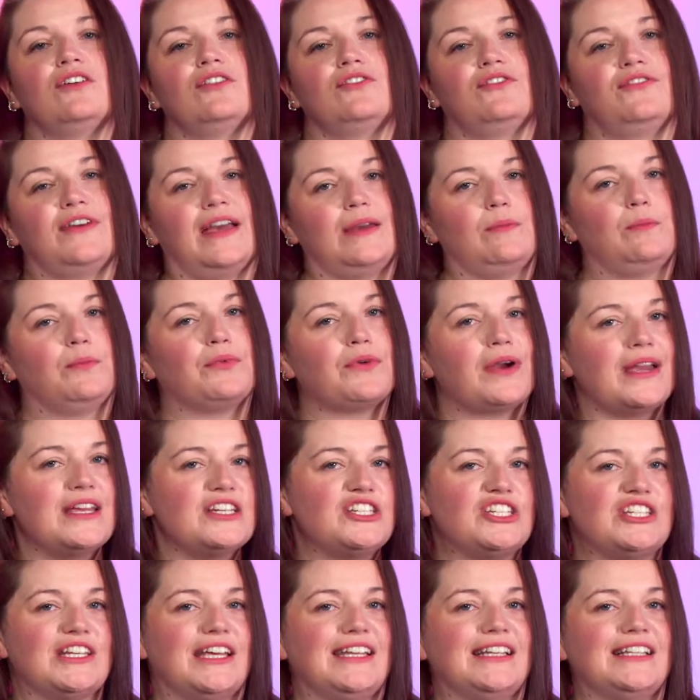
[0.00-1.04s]

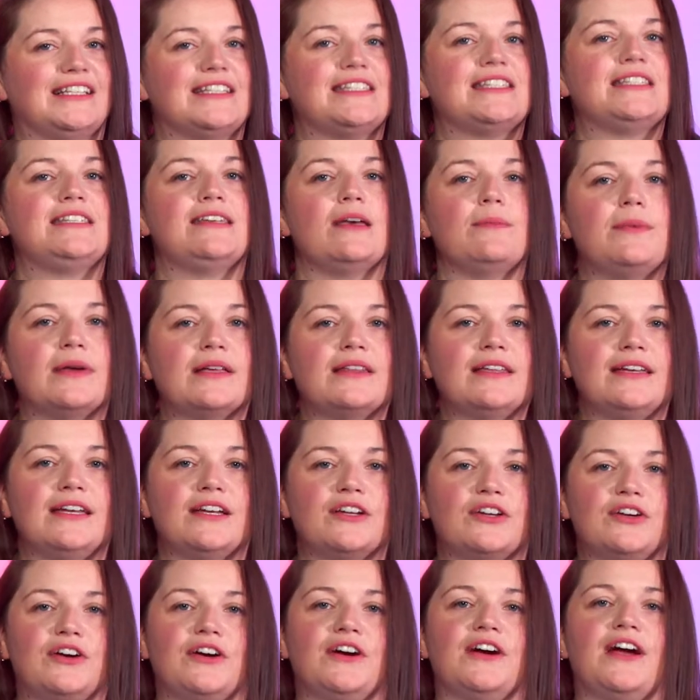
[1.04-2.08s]
Vibrations typically
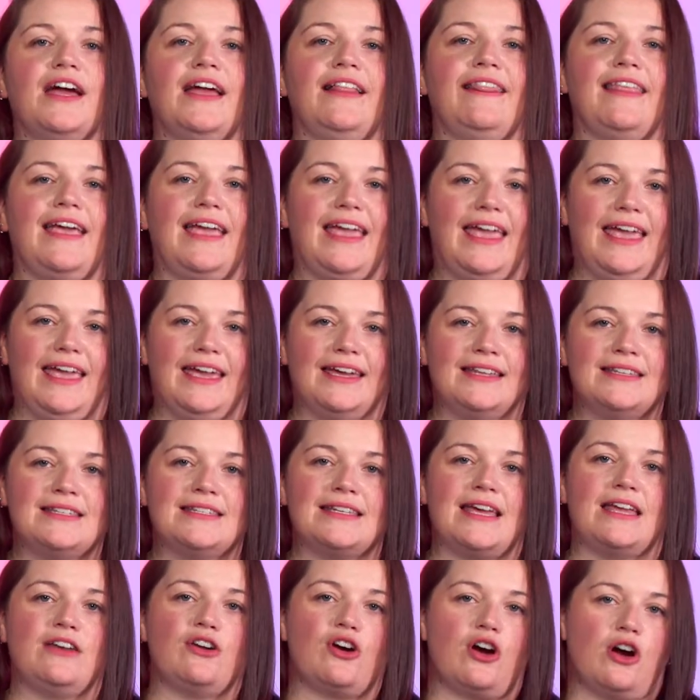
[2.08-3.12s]
occur in the hands
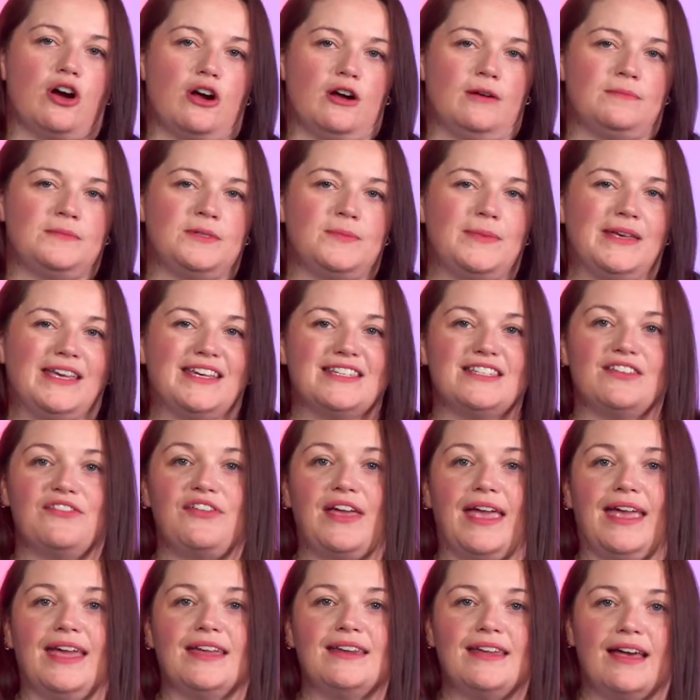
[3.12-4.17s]
and arms because of
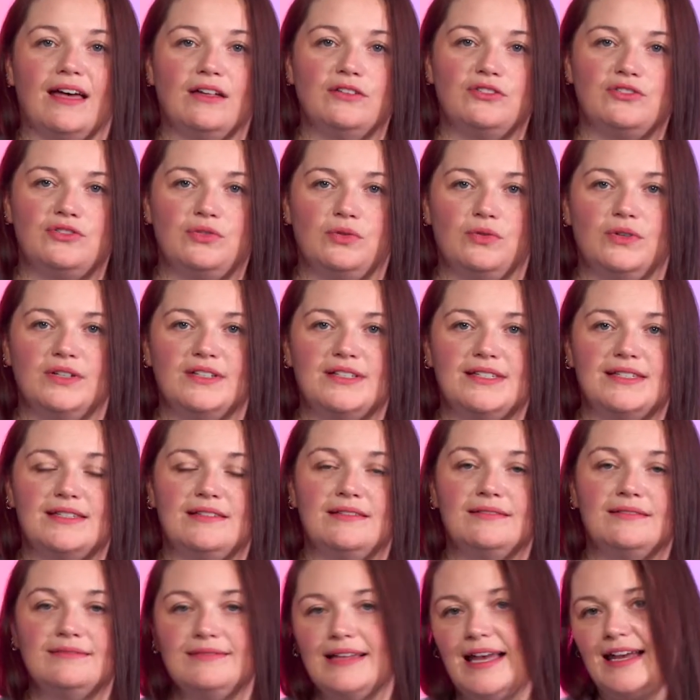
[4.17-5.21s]
handheld tools,
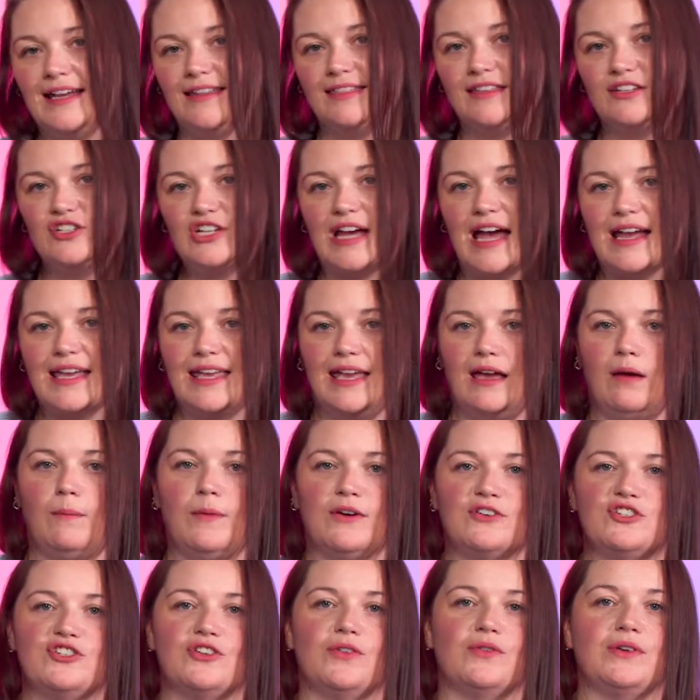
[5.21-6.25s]
like the jackhammer
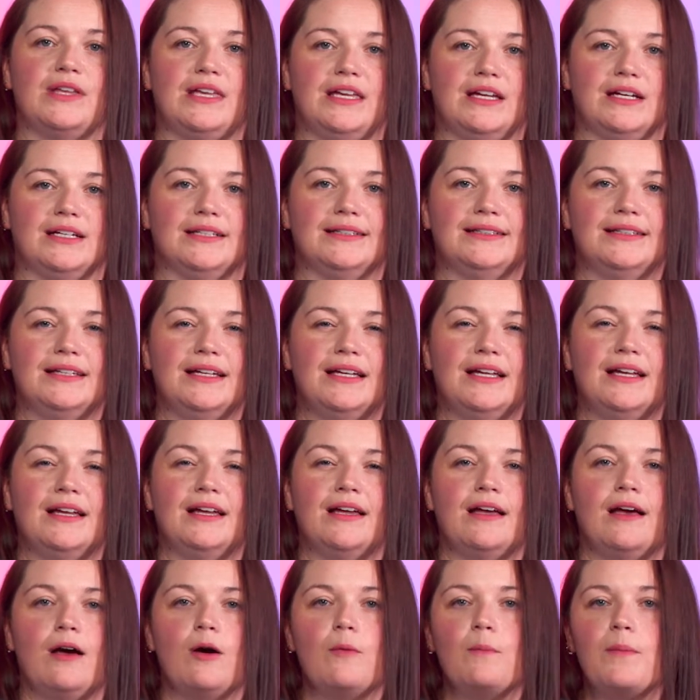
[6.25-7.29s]
shown here.
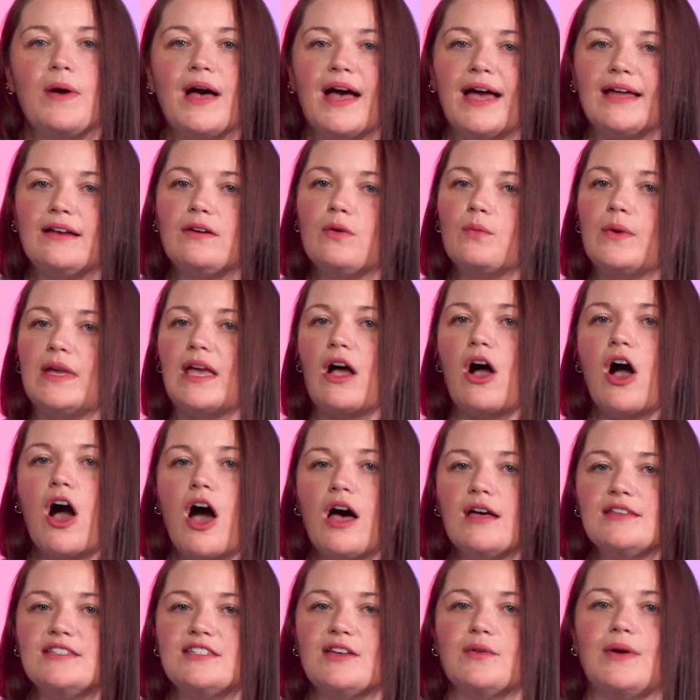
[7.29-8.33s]
But we
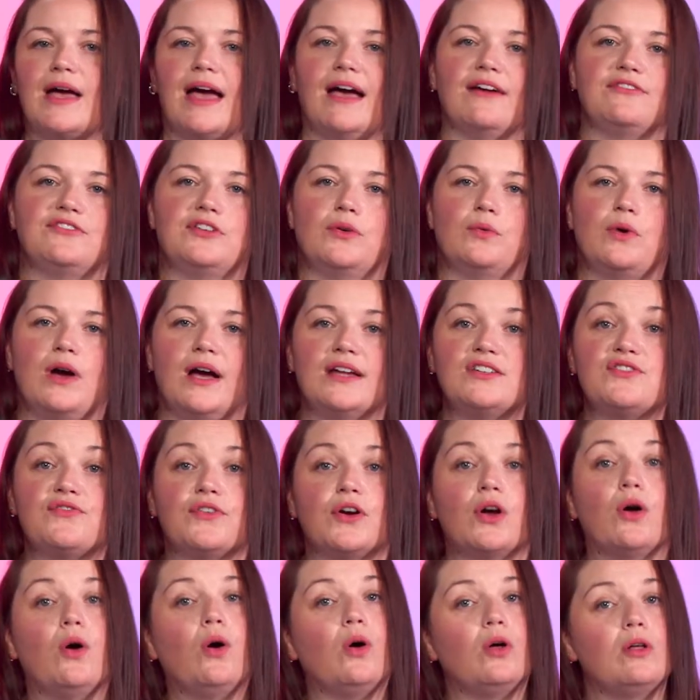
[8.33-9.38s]
also have to watch for
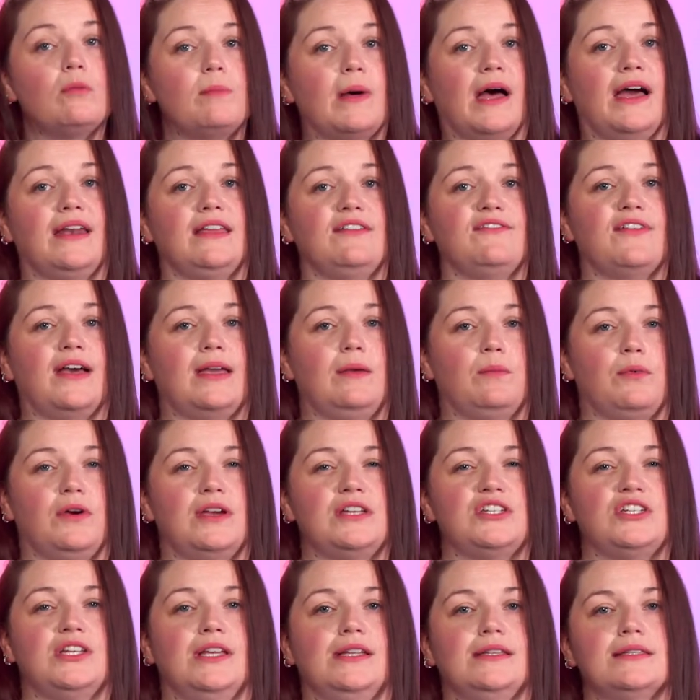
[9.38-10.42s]
whole body
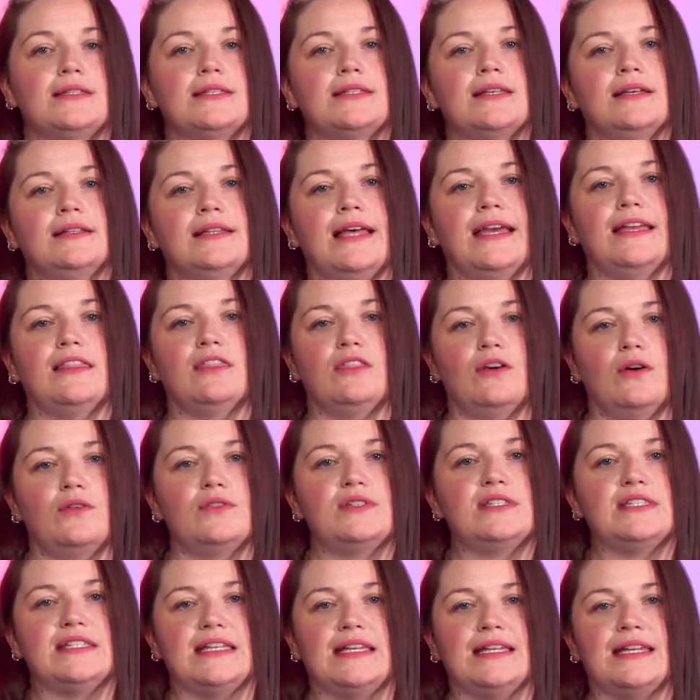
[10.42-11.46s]
vibrations, like those
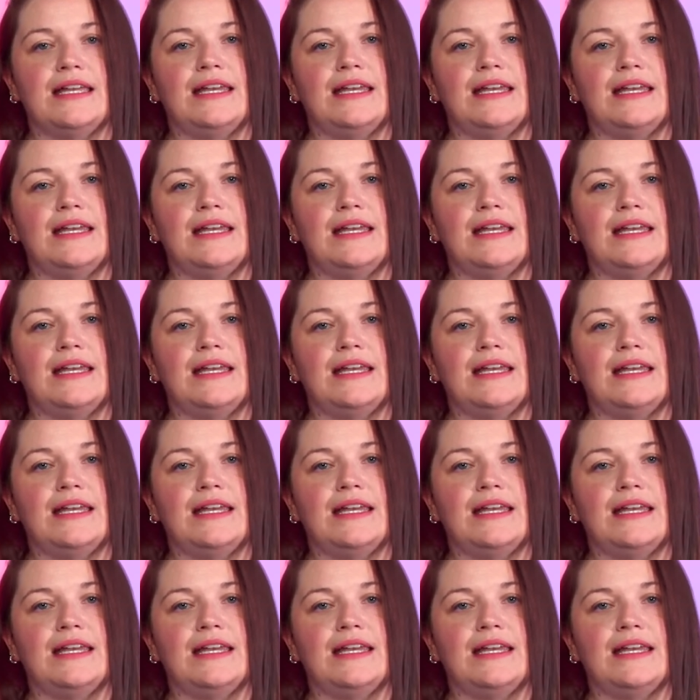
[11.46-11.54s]
seen